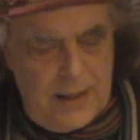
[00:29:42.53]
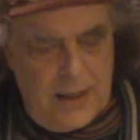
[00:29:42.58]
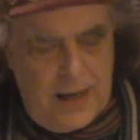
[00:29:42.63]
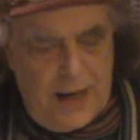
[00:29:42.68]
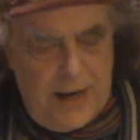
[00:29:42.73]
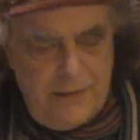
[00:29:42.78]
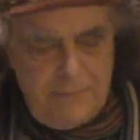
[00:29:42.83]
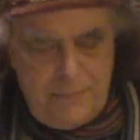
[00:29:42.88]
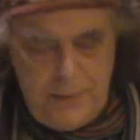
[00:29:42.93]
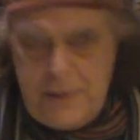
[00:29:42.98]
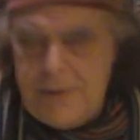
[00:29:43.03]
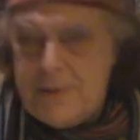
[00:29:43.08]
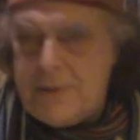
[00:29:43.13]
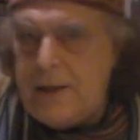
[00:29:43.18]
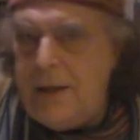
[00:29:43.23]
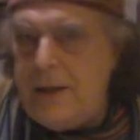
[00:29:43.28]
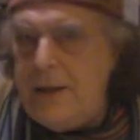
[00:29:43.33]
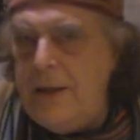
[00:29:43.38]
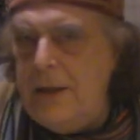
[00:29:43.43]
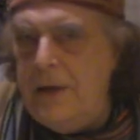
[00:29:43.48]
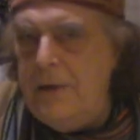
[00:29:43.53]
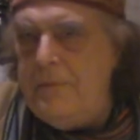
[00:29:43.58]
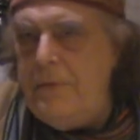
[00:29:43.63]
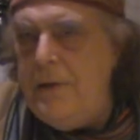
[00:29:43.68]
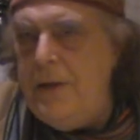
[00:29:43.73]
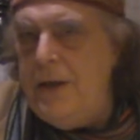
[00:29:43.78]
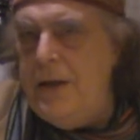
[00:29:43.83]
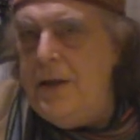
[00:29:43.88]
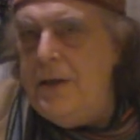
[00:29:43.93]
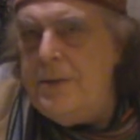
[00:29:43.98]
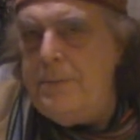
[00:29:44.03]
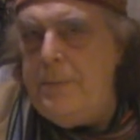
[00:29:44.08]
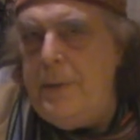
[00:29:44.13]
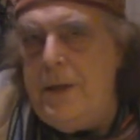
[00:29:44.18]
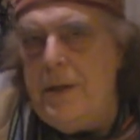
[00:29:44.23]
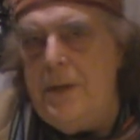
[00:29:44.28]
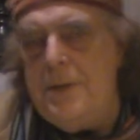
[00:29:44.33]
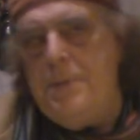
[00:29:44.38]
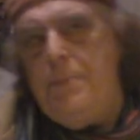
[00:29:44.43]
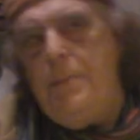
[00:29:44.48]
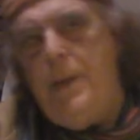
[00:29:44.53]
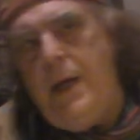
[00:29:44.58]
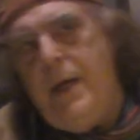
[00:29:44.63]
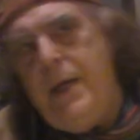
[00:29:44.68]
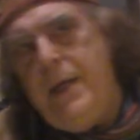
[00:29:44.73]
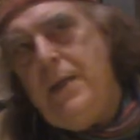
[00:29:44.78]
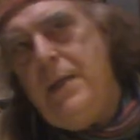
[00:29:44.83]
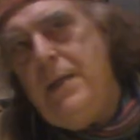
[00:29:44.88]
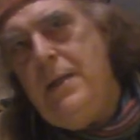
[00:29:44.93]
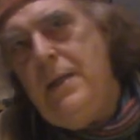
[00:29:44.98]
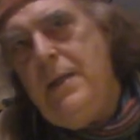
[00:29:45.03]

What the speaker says: I've been studying it for years because the